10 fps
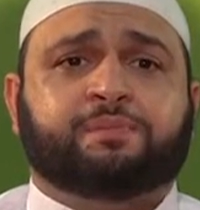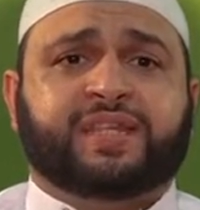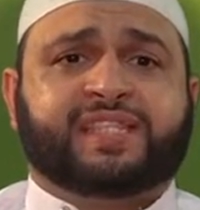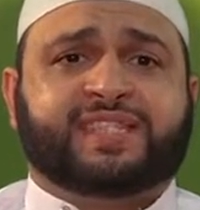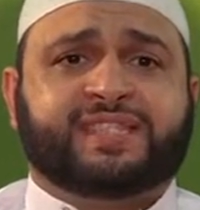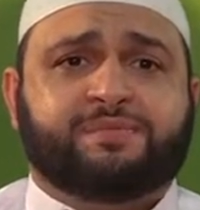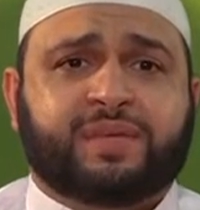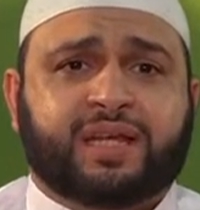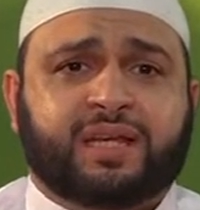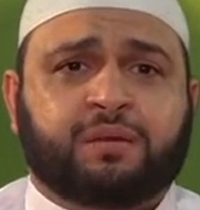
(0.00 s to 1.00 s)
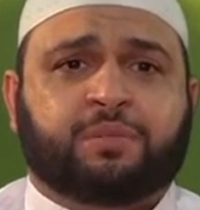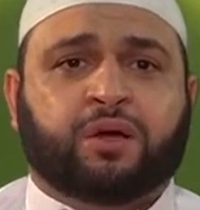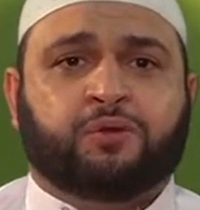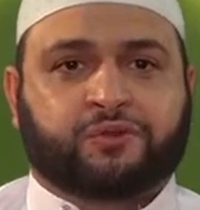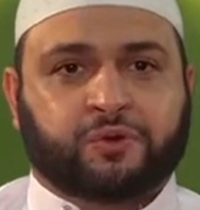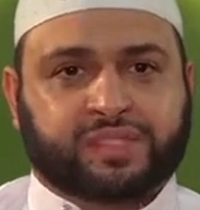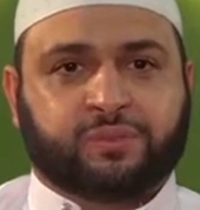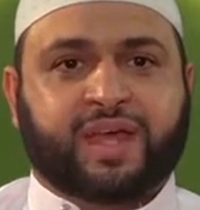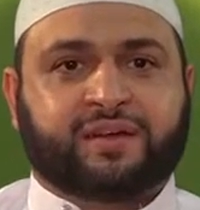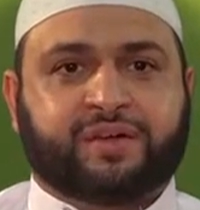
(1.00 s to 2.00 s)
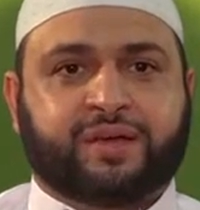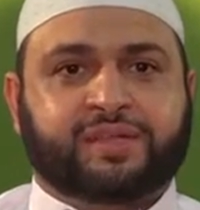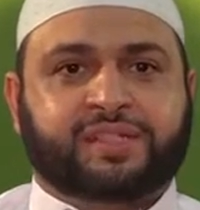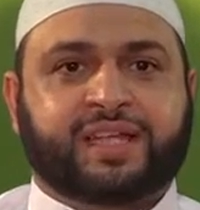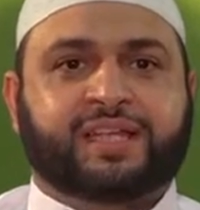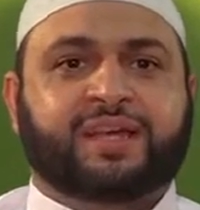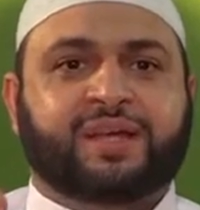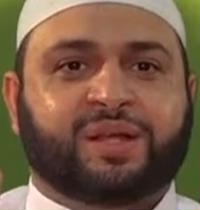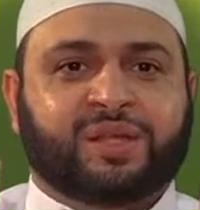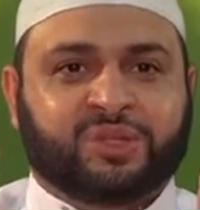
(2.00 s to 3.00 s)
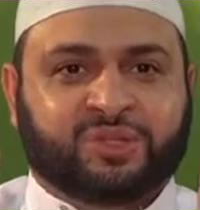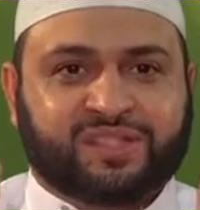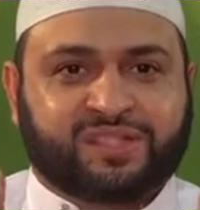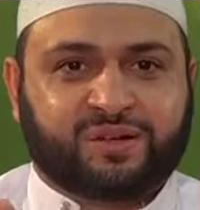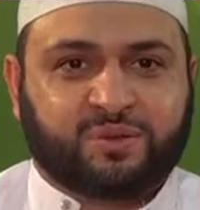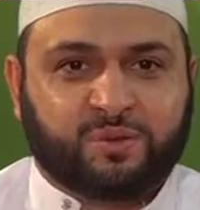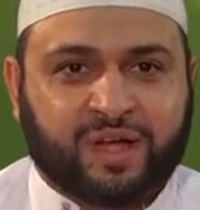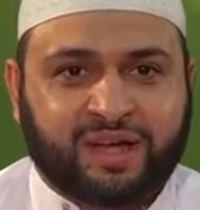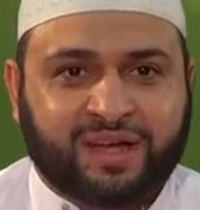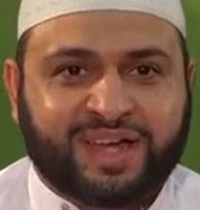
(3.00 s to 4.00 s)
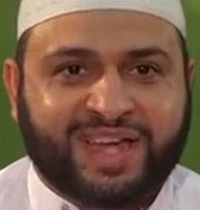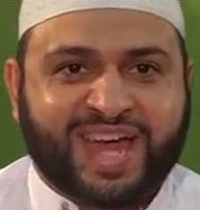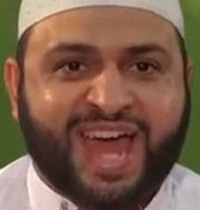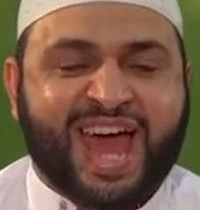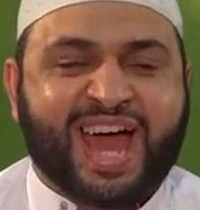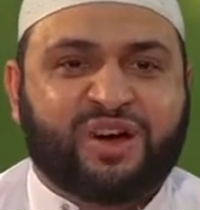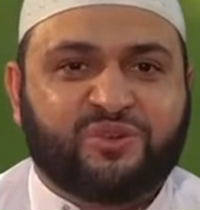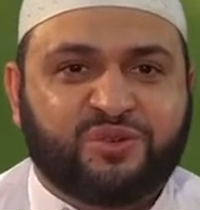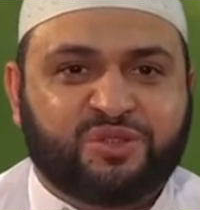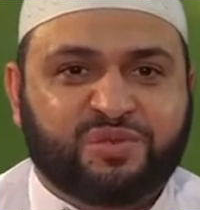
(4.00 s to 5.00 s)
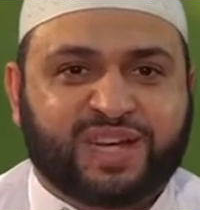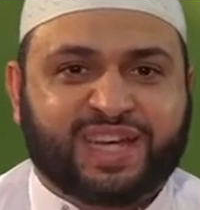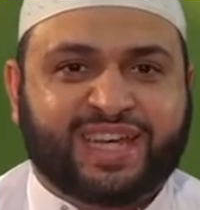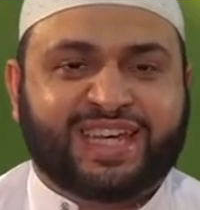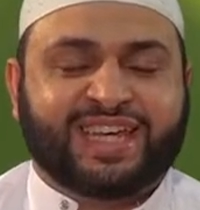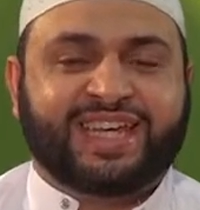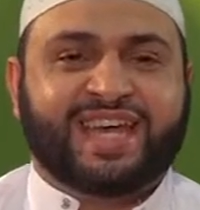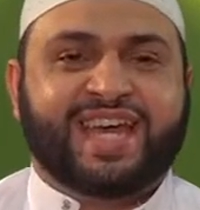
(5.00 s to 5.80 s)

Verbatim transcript: Bismillah. By, of course, we agree. We said, you should start with what? A'udhu billahi.